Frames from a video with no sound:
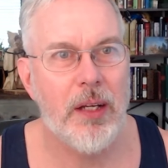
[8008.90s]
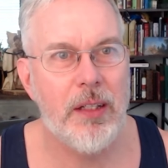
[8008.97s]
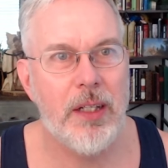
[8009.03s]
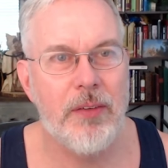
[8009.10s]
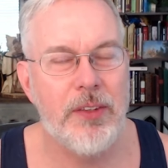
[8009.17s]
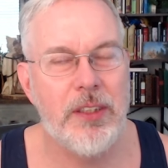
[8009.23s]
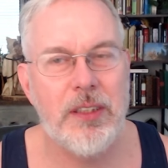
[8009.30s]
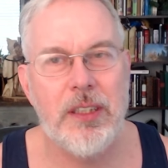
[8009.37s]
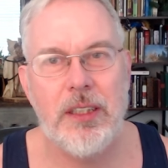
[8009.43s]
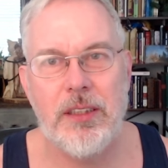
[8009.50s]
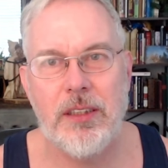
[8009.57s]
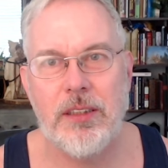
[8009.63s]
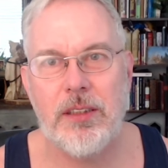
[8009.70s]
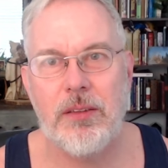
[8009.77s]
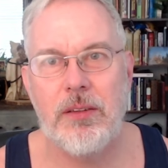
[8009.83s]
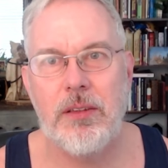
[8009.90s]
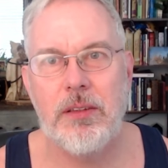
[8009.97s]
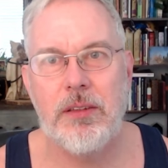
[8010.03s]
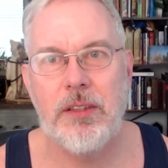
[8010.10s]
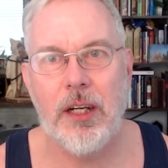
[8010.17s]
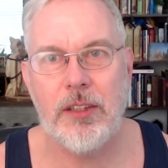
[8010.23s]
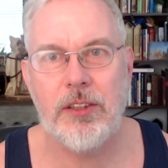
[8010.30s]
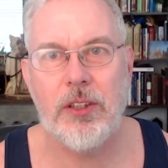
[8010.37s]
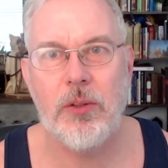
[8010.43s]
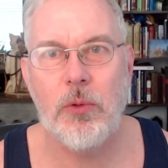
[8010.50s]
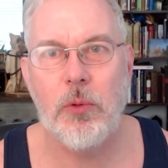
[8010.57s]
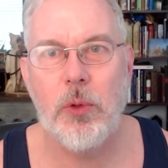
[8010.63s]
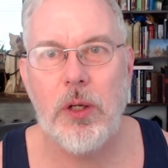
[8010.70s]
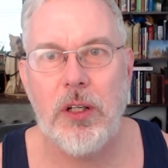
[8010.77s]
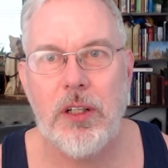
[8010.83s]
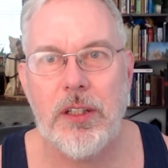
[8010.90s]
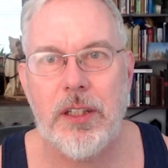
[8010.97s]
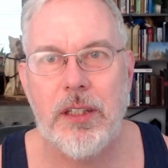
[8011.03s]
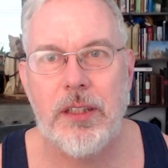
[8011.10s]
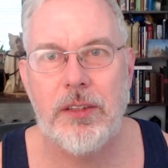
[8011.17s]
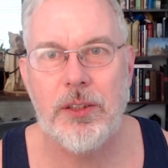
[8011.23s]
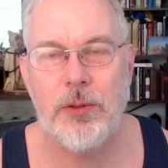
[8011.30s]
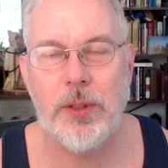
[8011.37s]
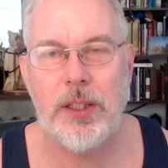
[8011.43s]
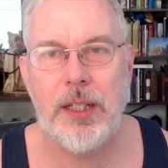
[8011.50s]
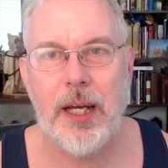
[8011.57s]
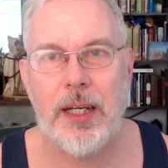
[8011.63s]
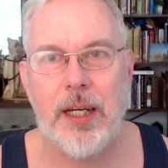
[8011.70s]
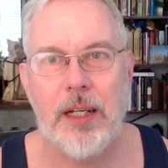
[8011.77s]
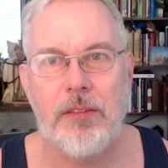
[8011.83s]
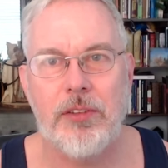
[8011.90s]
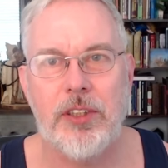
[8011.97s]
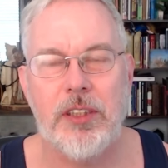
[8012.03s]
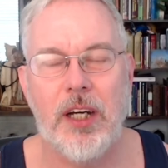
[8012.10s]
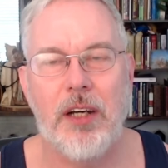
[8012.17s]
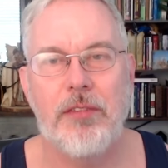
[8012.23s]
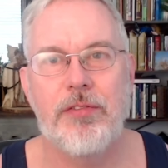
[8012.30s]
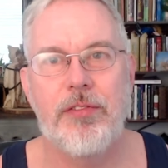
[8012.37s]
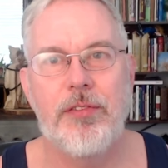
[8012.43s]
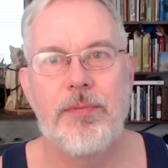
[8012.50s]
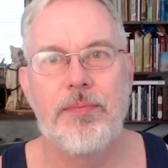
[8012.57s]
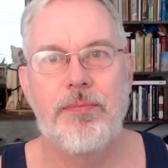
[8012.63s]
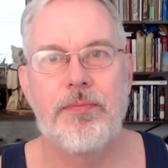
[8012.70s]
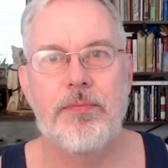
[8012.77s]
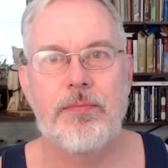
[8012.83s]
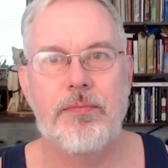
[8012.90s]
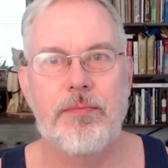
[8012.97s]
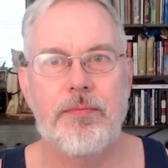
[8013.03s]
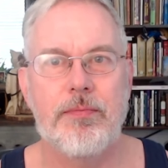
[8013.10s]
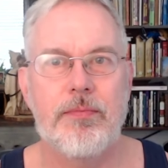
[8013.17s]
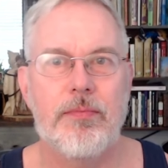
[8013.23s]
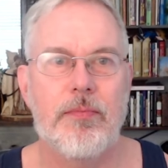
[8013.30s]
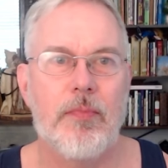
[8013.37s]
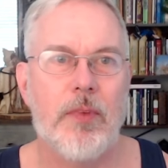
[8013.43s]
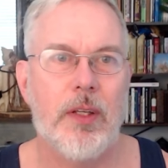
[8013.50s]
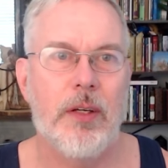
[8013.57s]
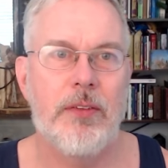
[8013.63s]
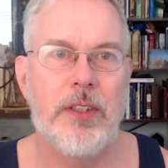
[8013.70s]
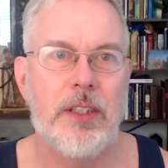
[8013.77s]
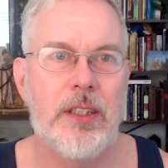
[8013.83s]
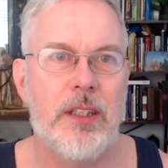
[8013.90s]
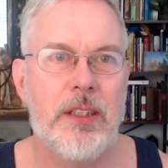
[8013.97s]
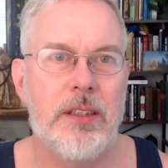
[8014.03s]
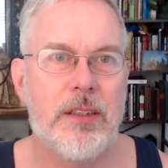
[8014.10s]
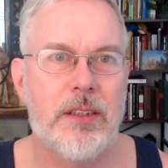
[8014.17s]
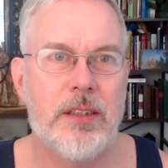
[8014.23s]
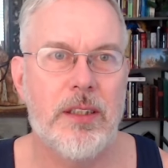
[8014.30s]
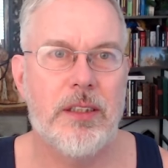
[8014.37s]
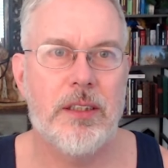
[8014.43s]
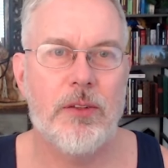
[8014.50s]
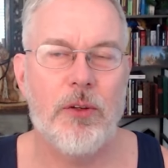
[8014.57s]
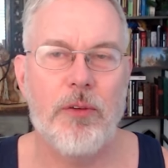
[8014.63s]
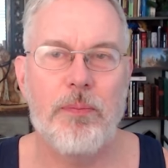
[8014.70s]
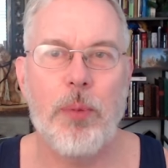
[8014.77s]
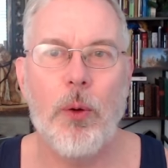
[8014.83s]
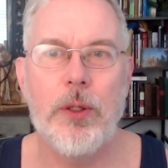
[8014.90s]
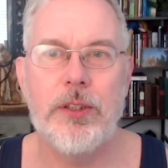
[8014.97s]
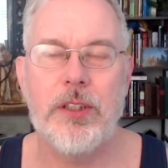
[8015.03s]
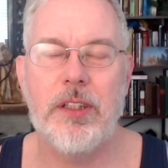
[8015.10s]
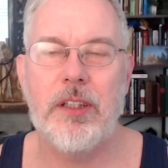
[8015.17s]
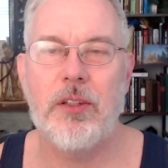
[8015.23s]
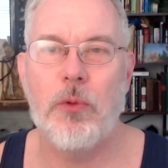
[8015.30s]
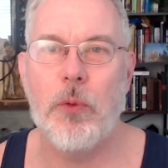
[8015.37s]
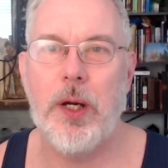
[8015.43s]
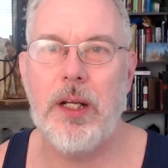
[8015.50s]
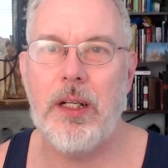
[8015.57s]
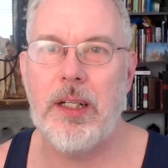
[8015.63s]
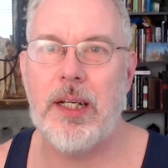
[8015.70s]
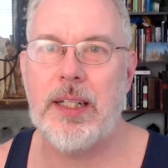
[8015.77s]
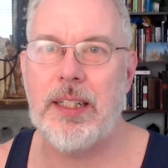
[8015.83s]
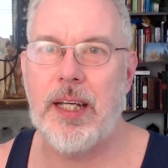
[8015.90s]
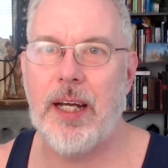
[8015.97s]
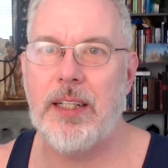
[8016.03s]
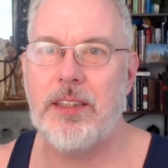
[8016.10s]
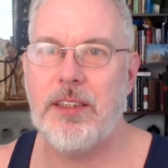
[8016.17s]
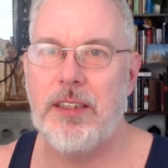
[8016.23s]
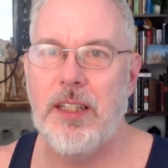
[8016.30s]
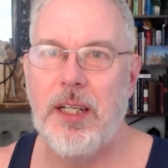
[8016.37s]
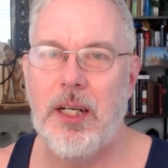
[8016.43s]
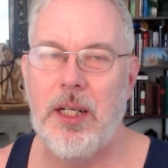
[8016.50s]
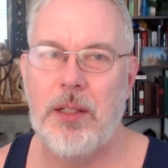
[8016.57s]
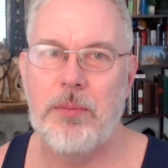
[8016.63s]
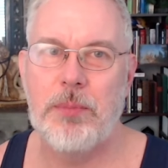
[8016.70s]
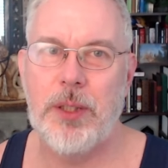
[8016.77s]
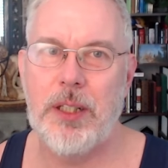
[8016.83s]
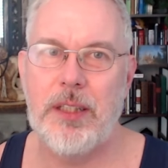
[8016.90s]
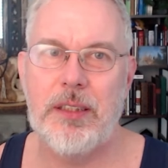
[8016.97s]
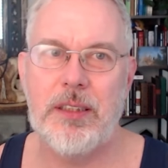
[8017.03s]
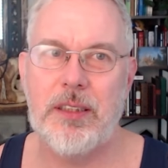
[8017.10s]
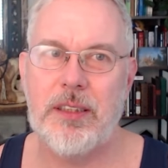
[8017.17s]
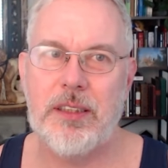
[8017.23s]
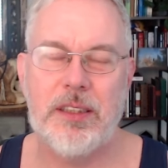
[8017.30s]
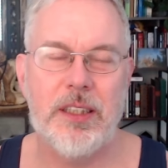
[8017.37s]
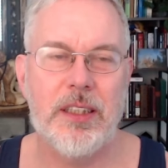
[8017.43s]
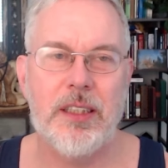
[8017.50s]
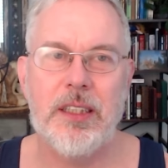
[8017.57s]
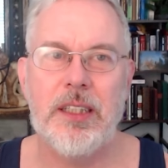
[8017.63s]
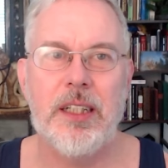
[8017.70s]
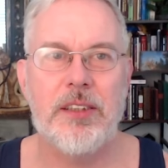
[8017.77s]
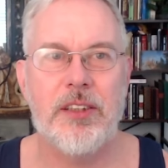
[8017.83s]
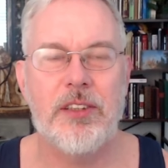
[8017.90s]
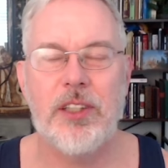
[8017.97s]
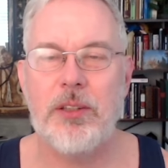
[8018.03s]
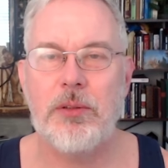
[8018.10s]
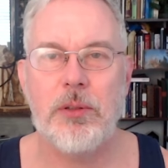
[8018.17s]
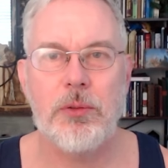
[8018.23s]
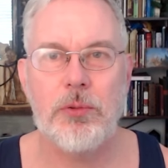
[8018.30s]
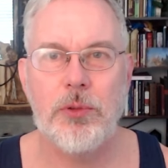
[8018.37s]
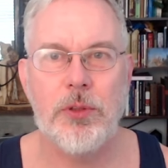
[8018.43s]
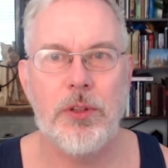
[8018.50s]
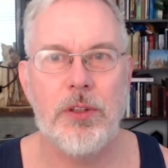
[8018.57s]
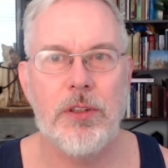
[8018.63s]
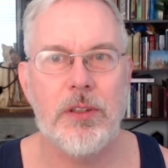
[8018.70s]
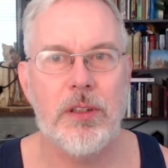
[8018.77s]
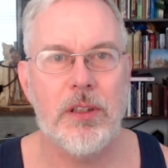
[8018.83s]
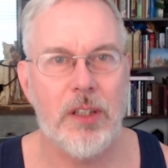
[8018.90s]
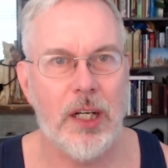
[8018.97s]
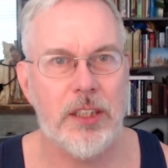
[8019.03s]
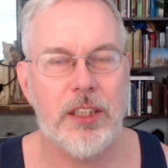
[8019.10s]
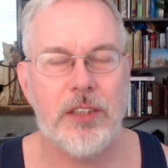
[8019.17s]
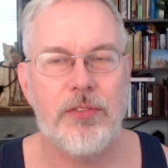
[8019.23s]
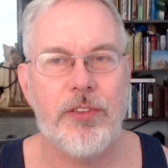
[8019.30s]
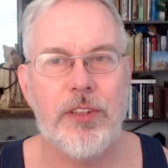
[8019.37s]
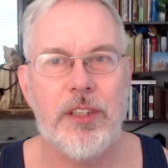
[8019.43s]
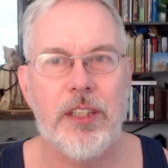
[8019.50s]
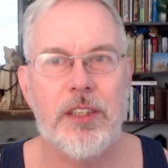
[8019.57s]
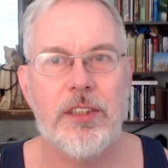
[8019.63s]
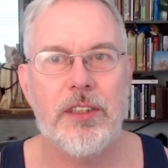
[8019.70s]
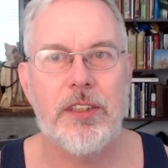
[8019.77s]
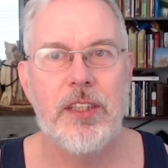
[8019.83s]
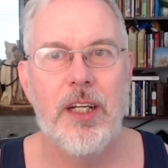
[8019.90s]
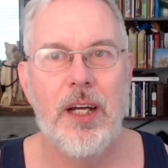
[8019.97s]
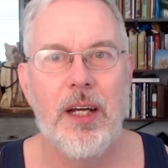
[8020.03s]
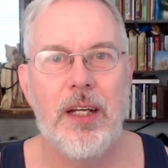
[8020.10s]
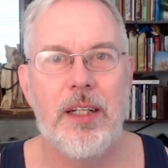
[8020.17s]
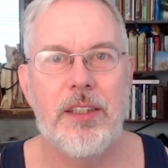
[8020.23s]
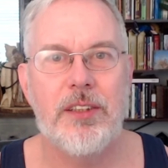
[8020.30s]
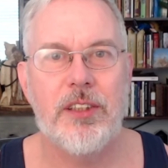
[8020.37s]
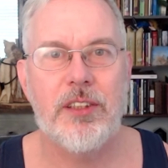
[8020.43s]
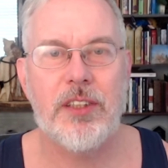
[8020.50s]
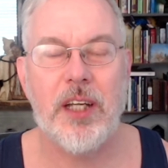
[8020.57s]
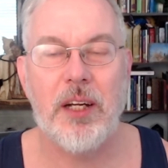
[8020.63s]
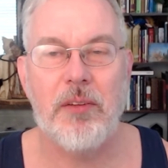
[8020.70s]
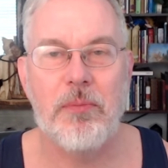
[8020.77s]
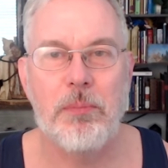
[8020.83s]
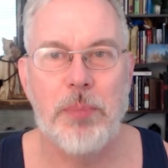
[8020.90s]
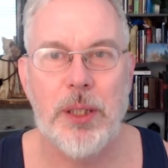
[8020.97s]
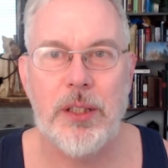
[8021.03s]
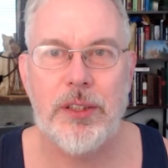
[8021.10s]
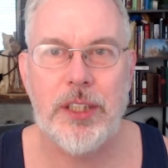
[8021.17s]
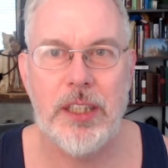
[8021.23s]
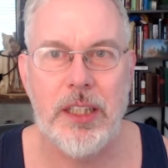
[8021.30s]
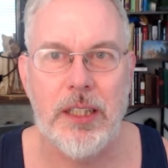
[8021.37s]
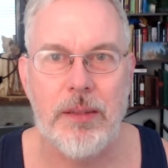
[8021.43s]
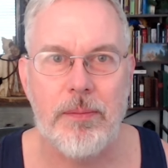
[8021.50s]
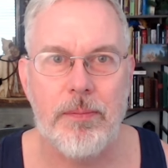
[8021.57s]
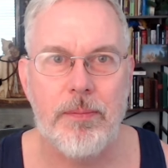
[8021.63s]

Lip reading: I mean, it just doesn't work doing that kind of stuff. I mean, it's sort of poisoning the well, I guess, but still, as a general rule, lustfulness is just kind of built in.